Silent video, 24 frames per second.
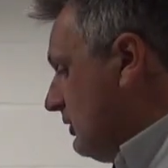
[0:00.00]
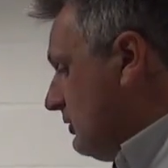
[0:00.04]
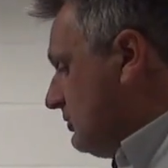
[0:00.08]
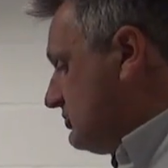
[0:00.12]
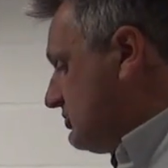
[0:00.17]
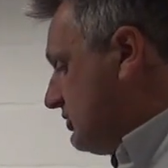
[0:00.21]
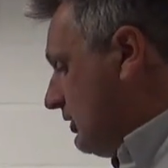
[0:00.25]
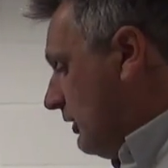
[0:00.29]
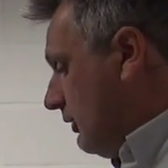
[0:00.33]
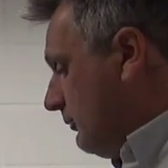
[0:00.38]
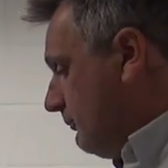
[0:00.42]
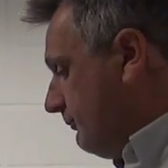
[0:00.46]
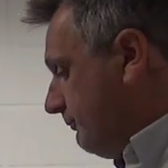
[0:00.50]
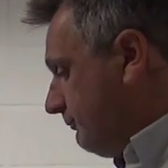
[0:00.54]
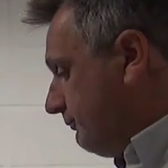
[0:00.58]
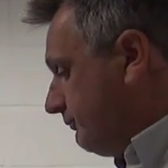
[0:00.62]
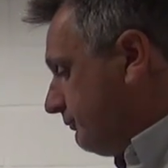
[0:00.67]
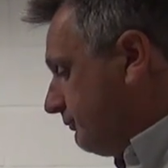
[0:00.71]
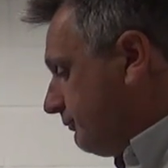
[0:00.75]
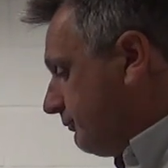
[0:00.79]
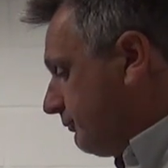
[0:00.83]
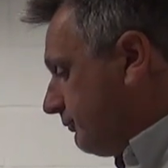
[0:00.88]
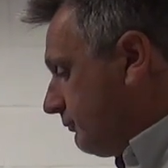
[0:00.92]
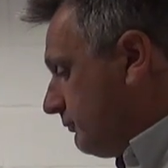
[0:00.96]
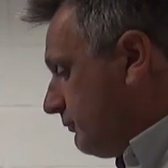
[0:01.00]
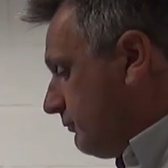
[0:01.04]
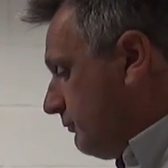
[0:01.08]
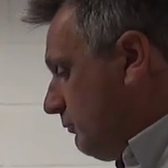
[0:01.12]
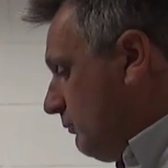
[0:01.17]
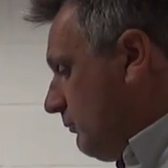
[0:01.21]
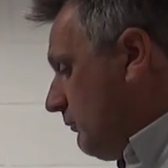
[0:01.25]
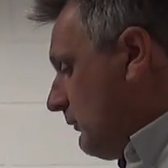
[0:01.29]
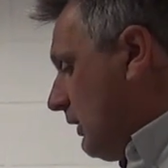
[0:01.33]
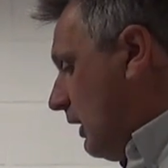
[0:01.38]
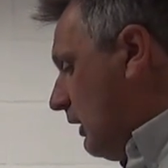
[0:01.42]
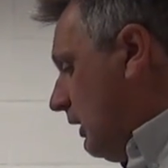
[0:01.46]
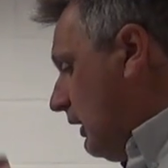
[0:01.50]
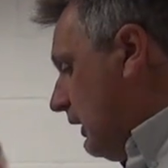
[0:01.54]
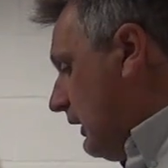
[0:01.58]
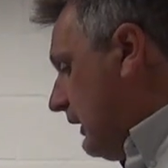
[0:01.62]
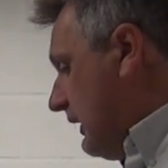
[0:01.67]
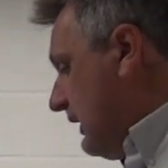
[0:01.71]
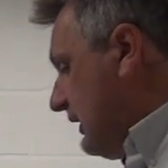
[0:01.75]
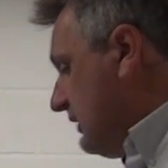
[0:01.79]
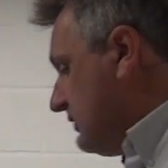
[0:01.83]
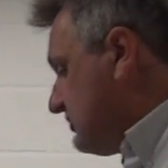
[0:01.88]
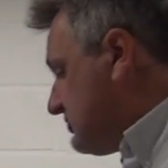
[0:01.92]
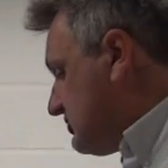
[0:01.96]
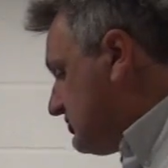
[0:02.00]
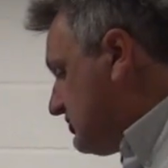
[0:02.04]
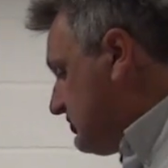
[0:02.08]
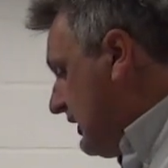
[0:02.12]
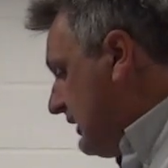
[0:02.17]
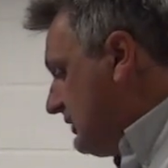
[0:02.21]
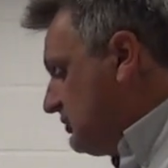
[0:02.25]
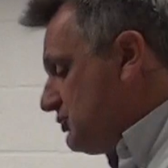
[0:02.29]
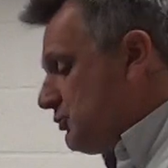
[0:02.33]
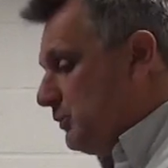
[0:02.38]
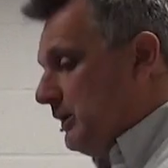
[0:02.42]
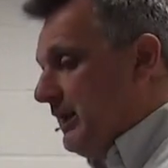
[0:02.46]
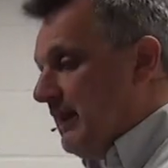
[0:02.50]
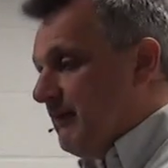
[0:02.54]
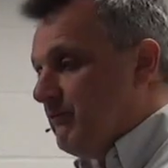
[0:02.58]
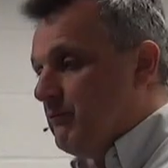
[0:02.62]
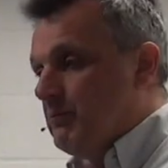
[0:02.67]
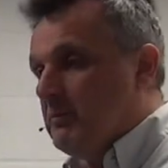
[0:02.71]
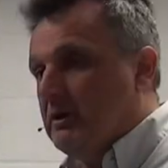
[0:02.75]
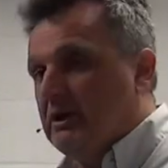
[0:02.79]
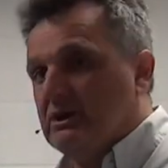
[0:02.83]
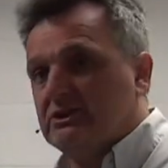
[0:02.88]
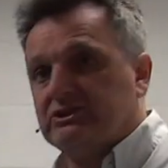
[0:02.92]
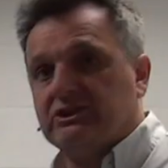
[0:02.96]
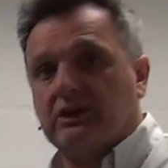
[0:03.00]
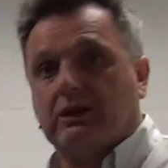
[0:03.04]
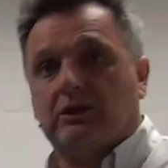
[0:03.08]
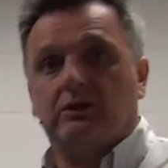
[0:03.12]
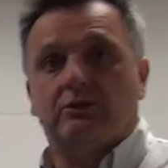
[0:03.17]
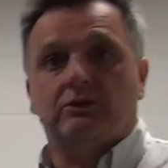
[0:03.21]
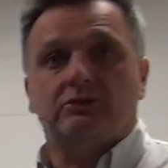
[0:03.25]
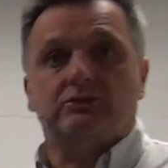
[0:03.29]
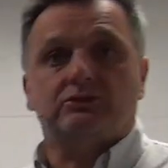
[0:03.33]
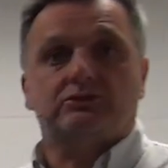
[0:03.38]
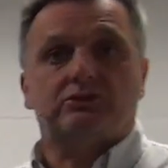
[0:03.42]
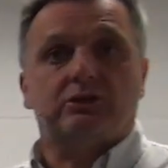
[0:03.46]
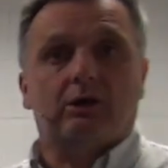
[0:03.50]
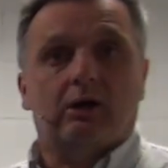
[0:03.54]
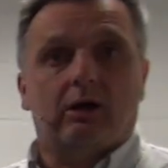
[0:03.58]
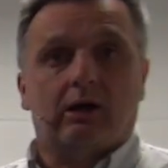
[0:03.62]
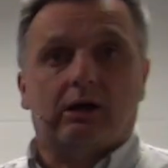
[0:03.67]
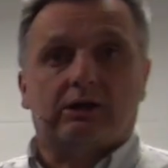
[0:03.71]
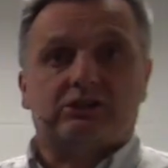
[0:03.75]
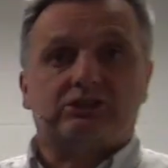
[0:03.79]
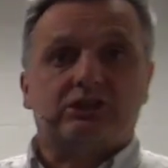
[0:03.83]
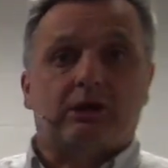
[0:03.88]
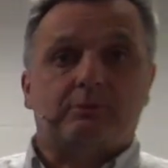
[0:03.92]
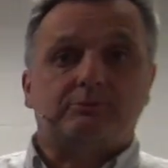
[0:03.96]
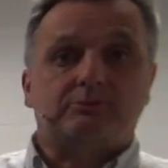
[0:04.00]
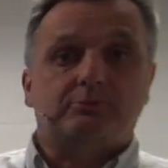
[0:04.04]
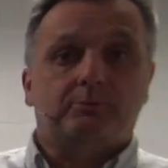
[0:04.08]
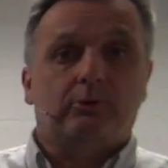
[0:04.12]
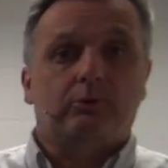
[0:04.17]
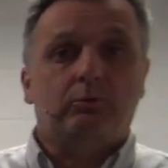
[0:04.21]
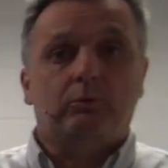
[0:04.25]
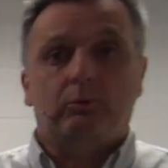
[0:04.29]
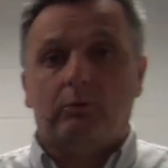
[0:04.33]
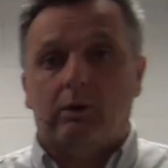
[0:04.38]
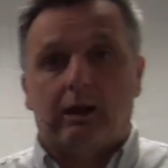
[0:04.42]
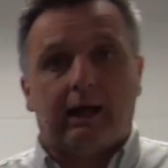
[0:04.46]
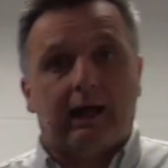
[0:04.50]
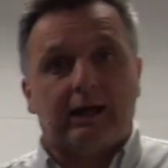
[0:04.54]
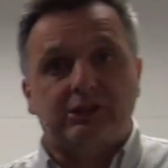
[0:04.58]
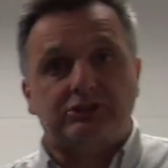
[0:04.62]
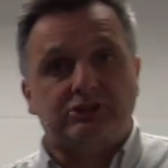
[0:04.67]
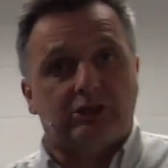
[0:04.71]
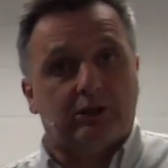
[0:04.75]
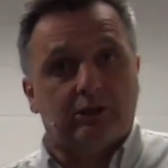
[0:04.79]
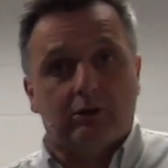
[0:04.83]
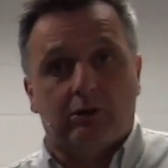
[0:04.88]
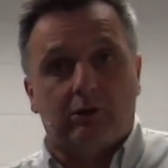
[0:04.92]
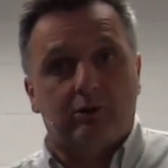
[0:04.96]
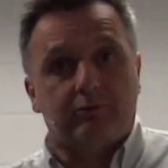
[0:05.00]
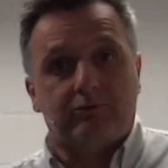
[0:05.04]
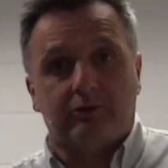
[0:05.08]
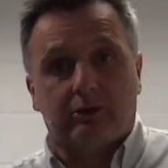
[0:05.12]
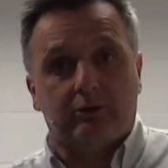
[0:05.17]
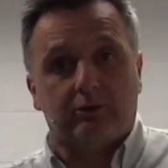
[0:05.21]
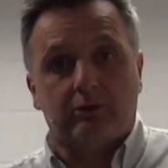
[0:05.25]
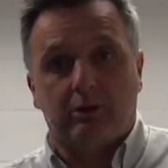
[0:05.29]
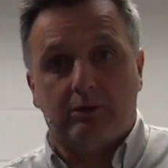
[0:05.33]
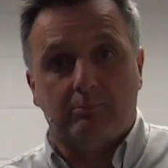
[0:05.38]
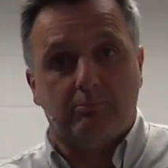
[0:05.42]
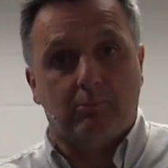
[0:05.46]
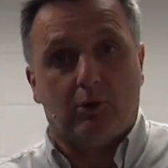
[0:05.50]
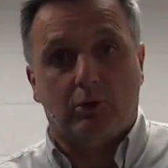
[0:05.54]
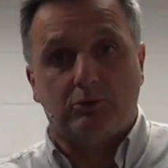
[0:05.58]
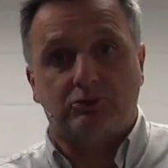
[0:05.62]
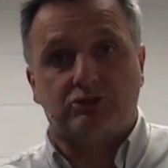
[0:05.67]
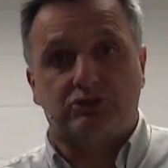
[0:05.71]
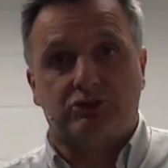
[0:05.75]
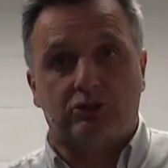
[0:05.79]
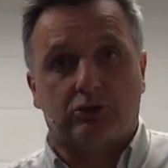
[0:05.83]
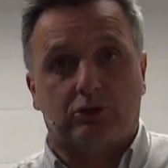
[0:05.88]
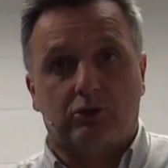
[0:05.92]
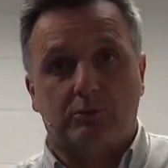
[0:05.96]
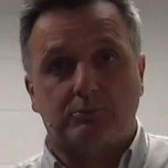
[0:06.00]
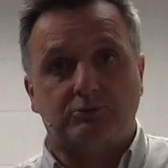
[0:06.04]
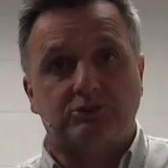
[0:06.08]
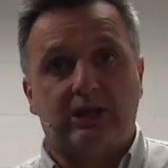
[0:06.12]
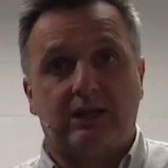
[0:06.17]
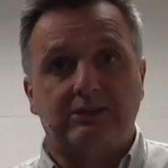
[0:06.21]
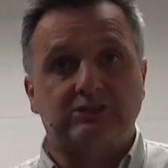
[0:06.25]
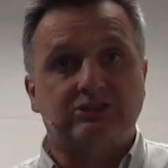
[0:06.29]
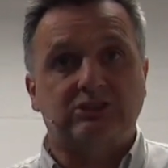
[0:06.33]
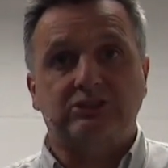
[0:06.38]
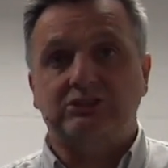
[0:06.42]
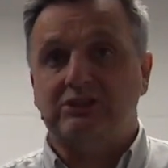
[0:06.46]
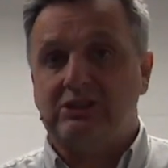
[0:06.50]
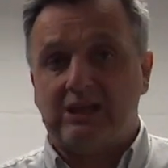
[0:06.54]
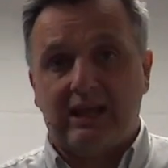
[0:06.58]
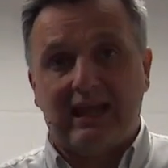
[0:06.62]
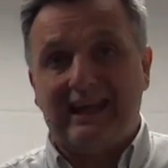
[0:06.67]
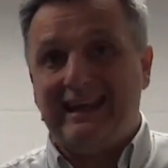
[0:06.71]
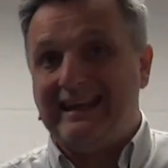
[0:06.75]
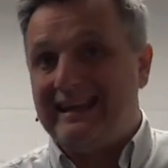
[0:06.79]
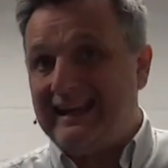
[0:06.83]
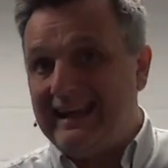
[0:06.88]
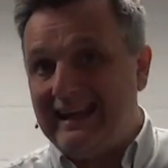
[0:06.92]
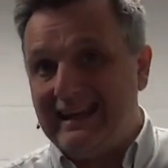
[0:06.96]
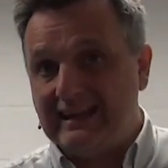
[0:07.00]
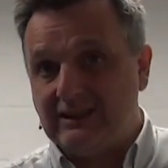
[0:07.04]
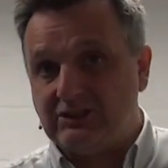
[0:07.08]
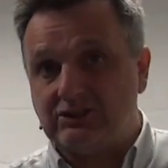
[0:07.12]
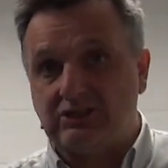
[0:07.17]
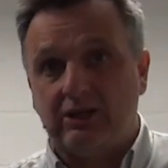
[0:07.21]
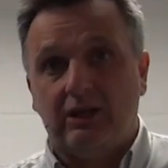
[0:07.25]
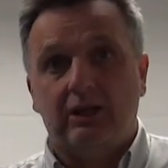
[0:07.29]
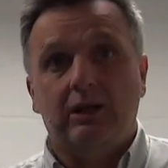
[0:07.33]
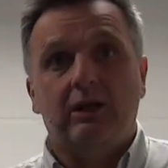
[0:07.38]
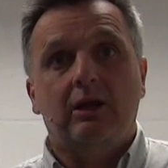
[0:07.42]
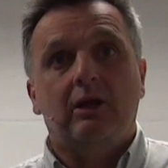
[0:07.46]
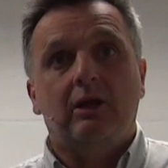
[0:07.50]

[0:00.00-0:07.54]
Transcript: So is 10 to 11 milliseconds uh, acceptable? Well, actually, I think in most circumstances it, it is.